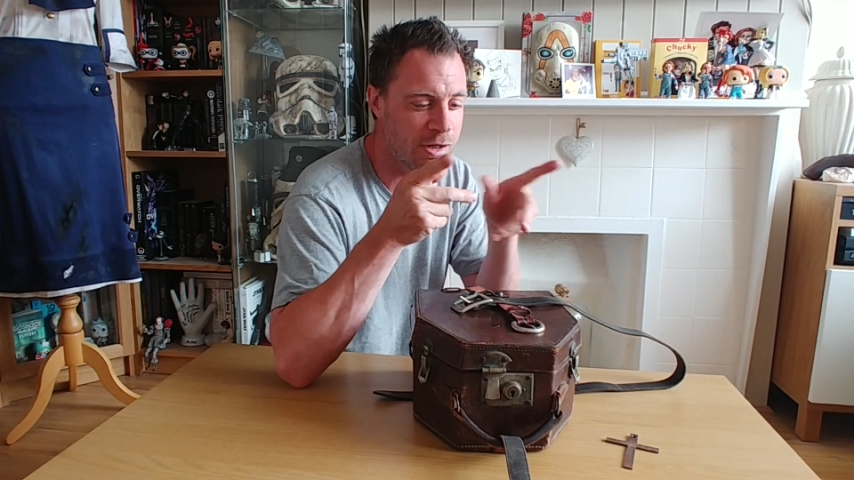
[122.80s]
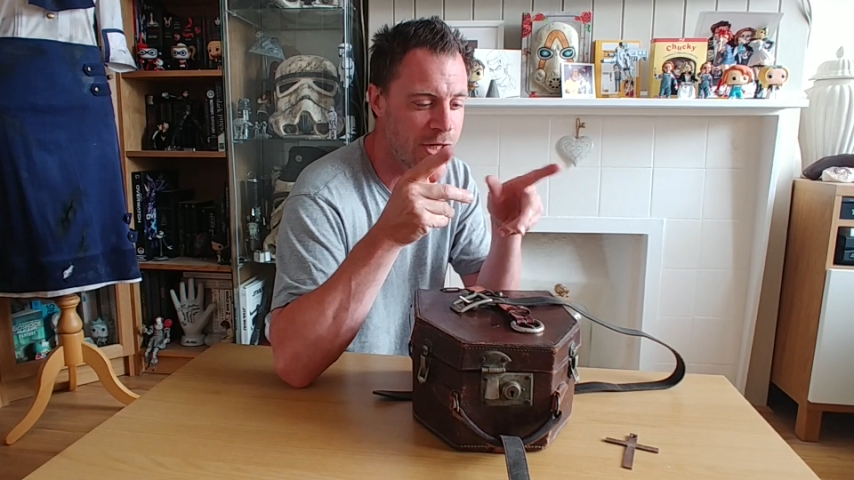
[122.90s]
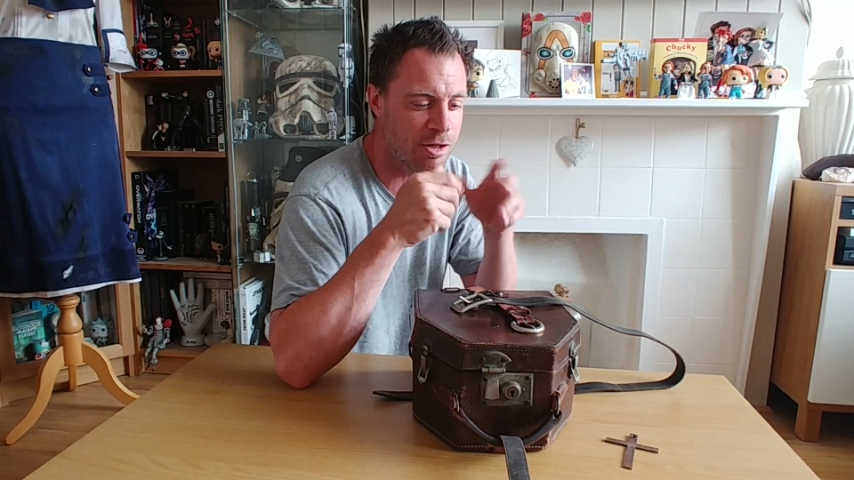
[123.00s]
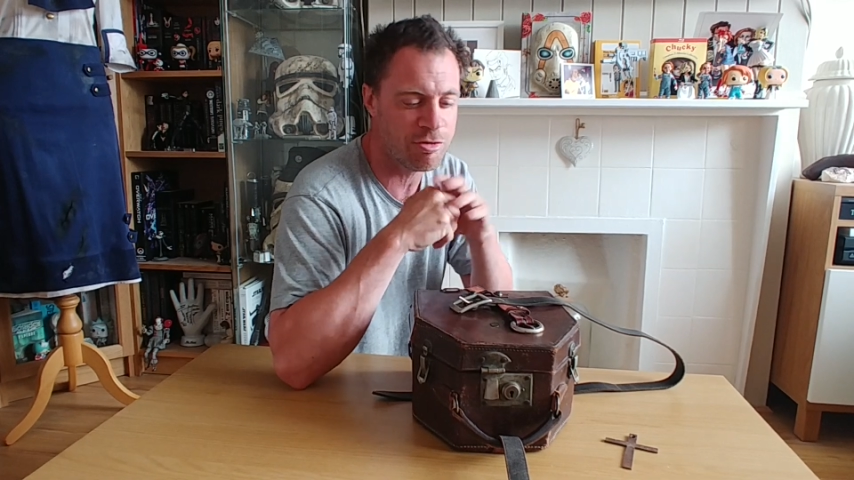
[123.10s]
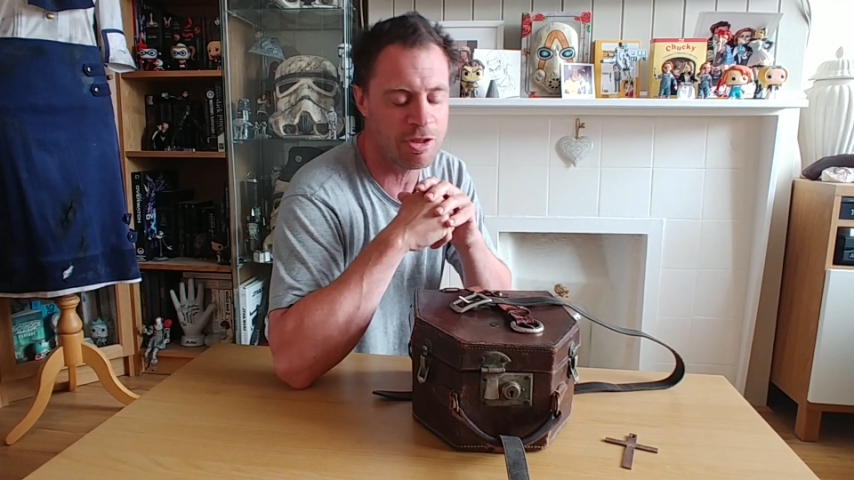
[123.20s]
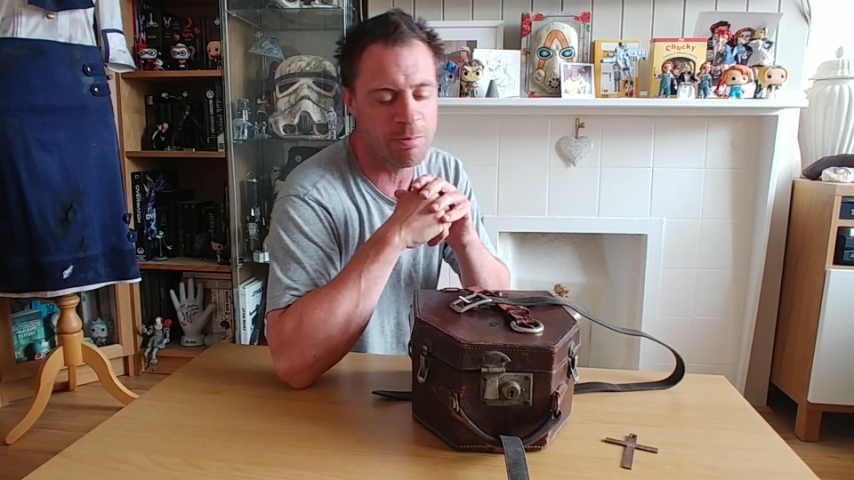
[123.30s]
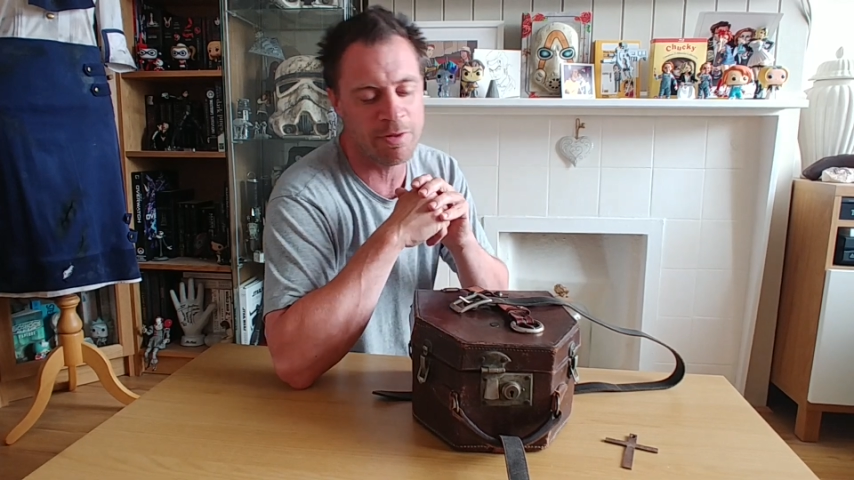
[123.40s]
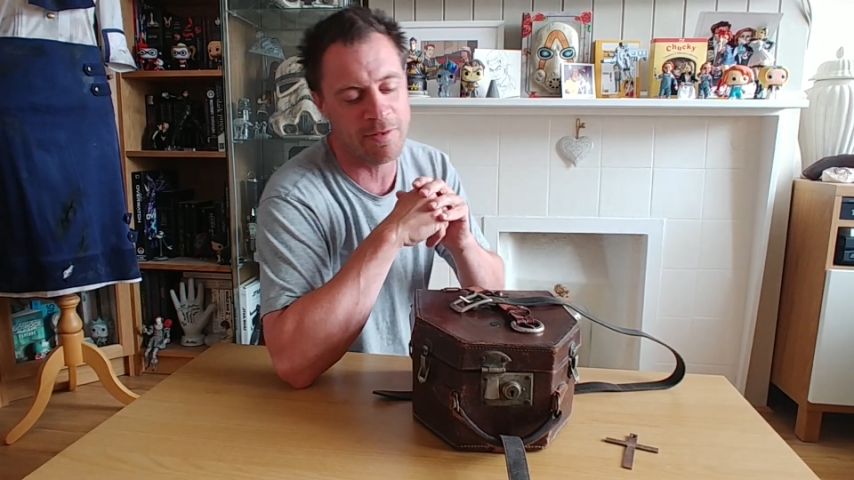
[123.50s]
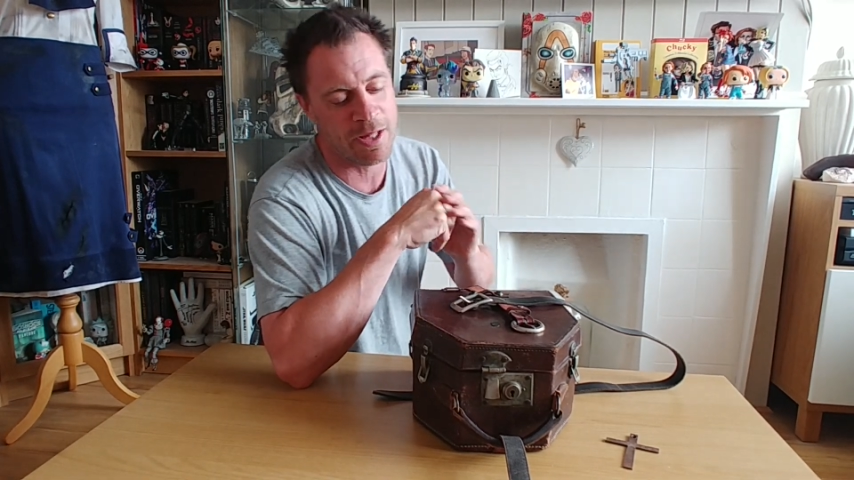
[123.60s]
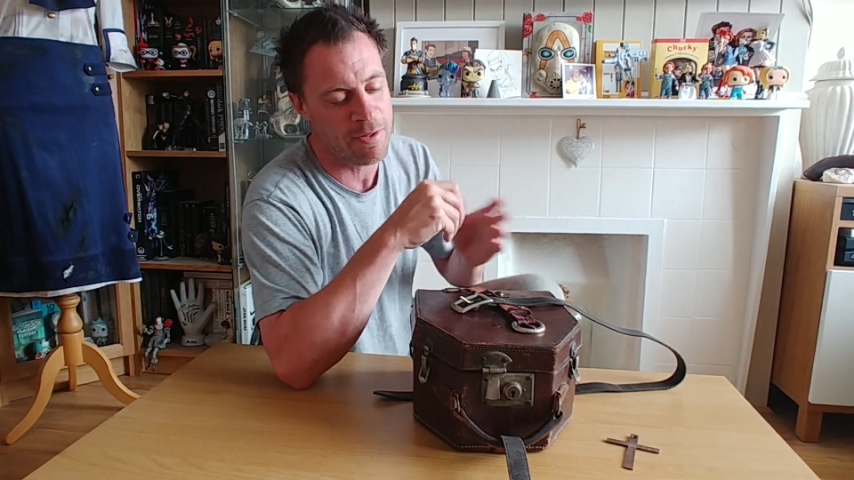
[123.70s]
it shouldn't have
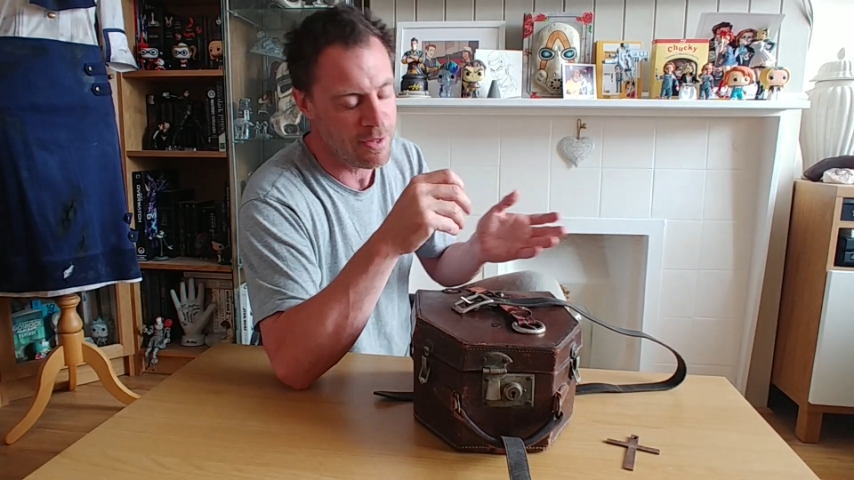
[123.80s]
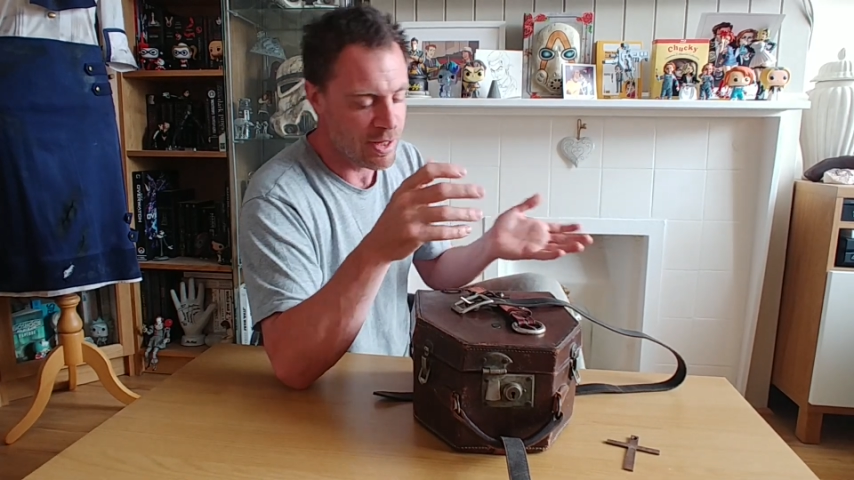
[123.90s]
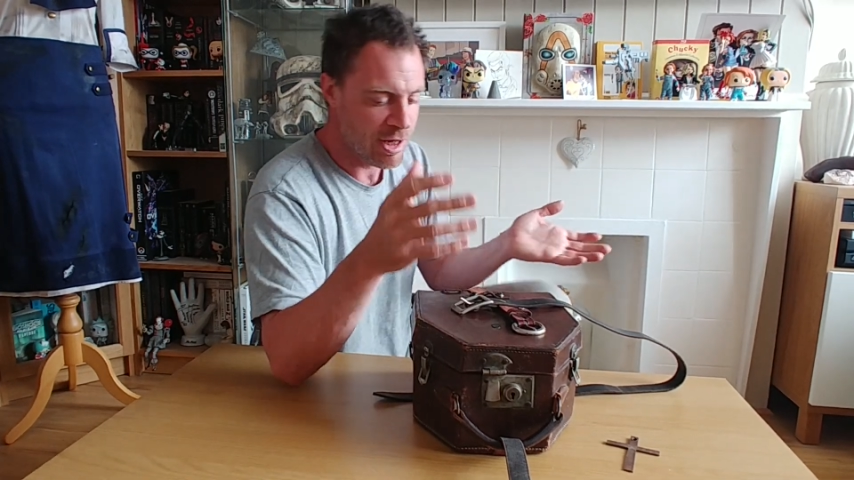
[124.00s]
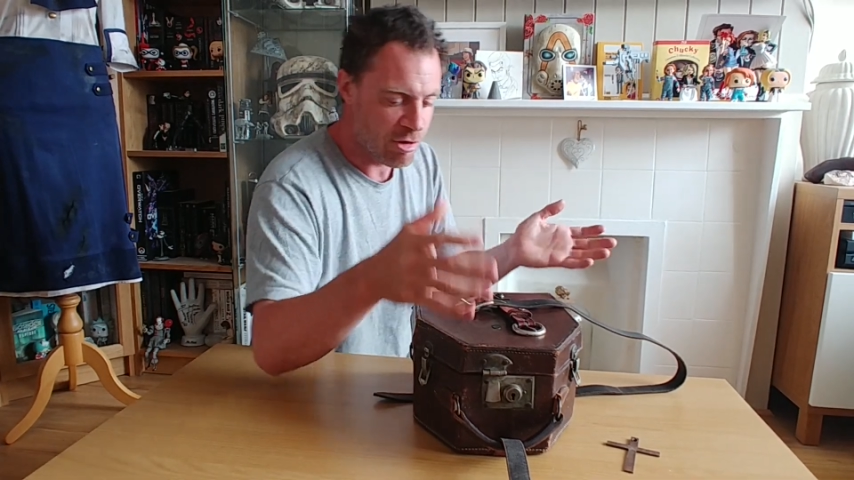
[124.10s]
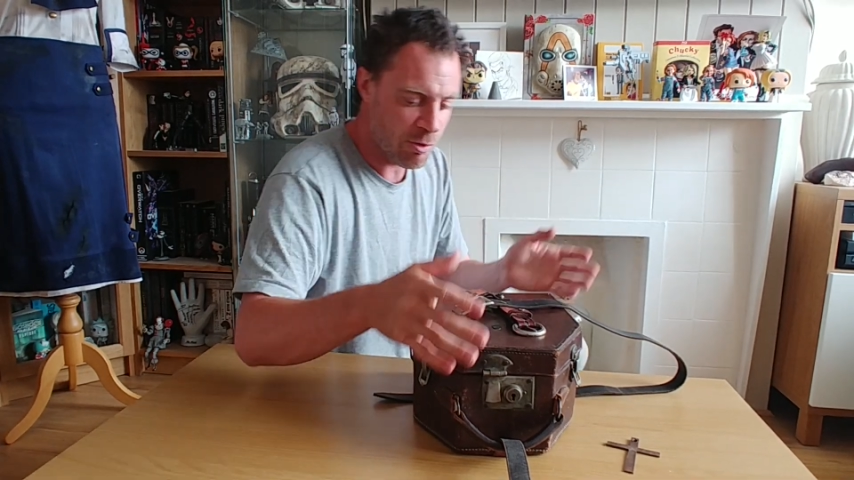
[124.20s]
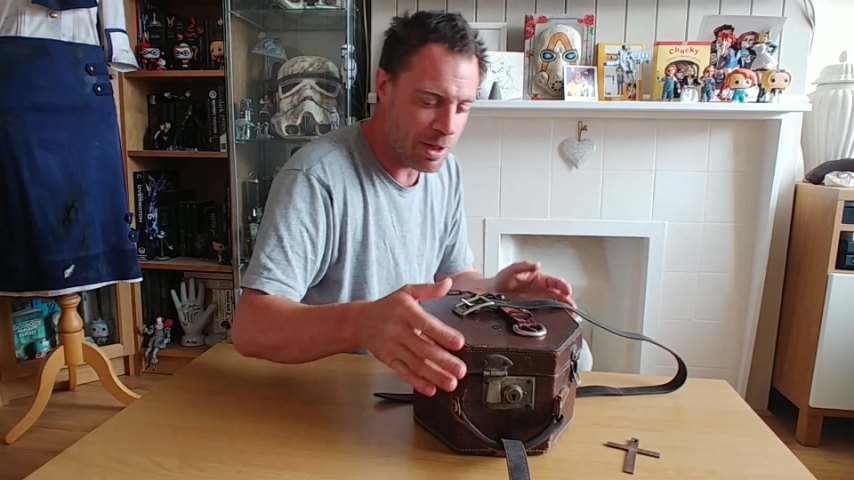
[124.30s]
been there. So